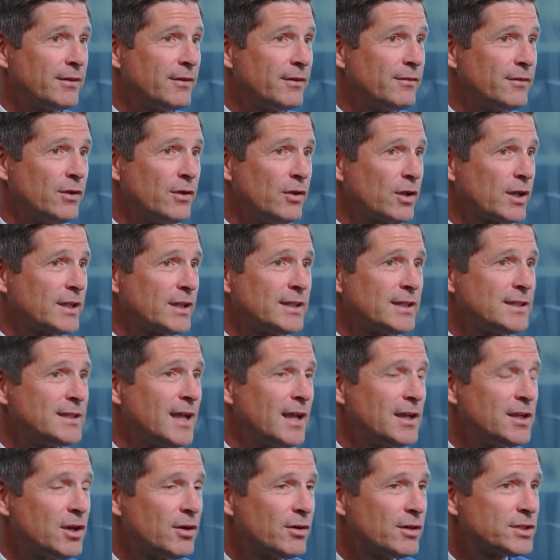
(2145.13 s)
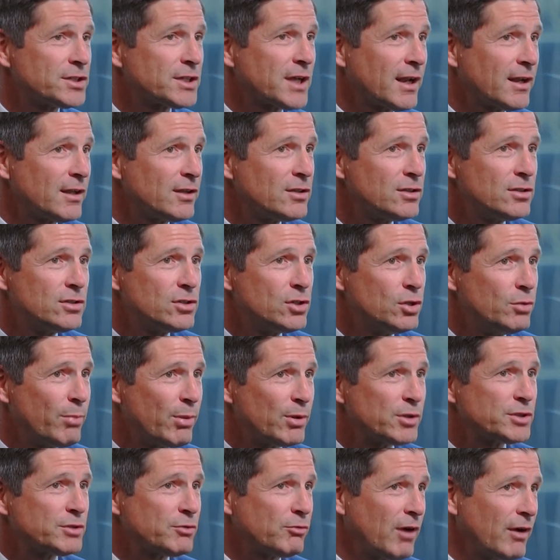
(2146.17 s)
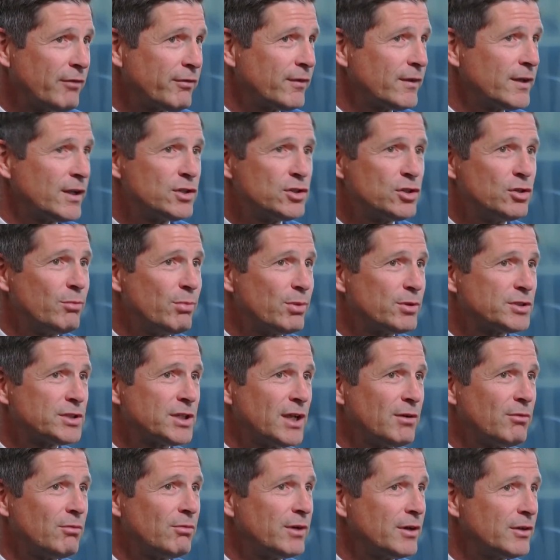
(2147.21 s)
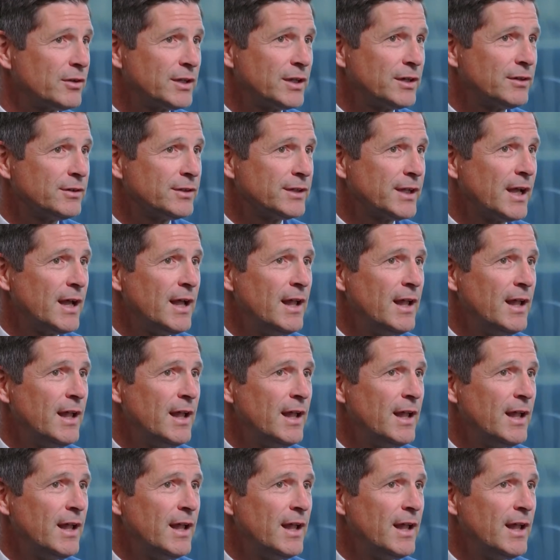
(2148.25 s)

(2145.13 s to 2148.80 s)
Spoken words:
If you look at the 10-year, it's got roughly a 2% real yield,